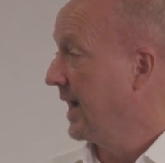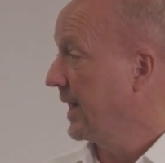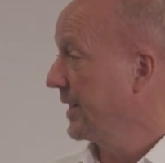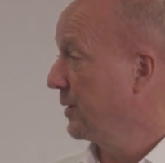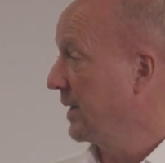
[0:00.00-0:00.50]

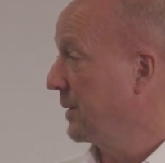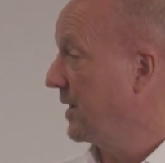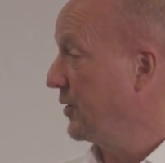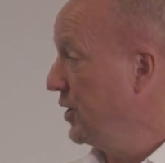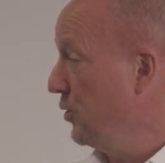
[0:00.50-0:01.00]
a little bit
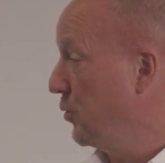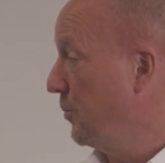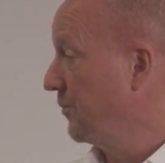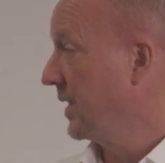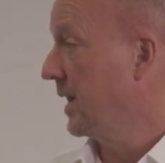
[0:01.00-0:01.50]
about
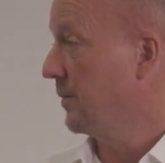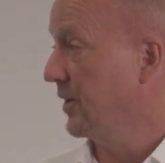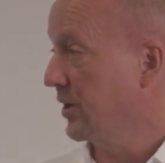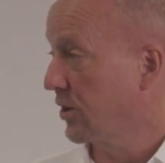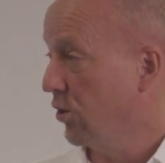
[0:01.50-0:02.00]
you,
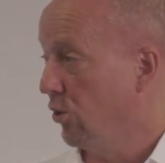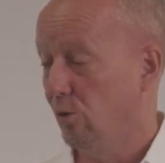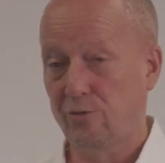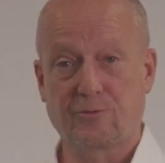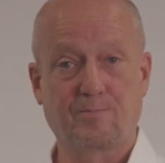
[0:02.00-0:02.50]
about your
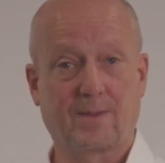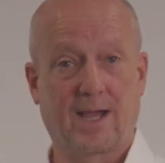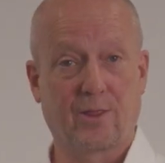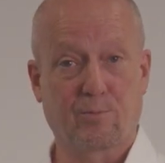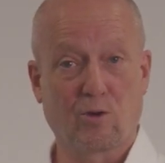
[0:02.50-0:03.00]
goals,
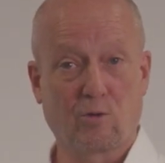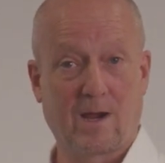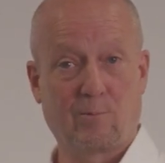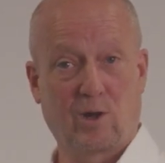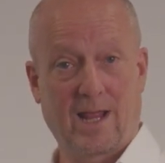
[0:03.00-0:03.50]
how the
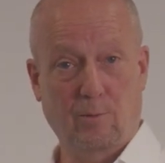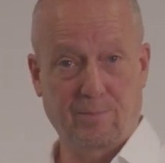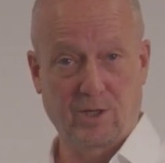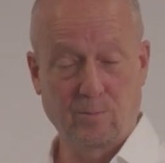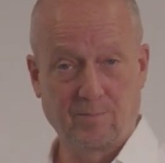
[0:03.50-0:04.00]
program will
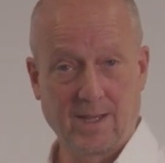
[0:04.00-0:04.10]
help you,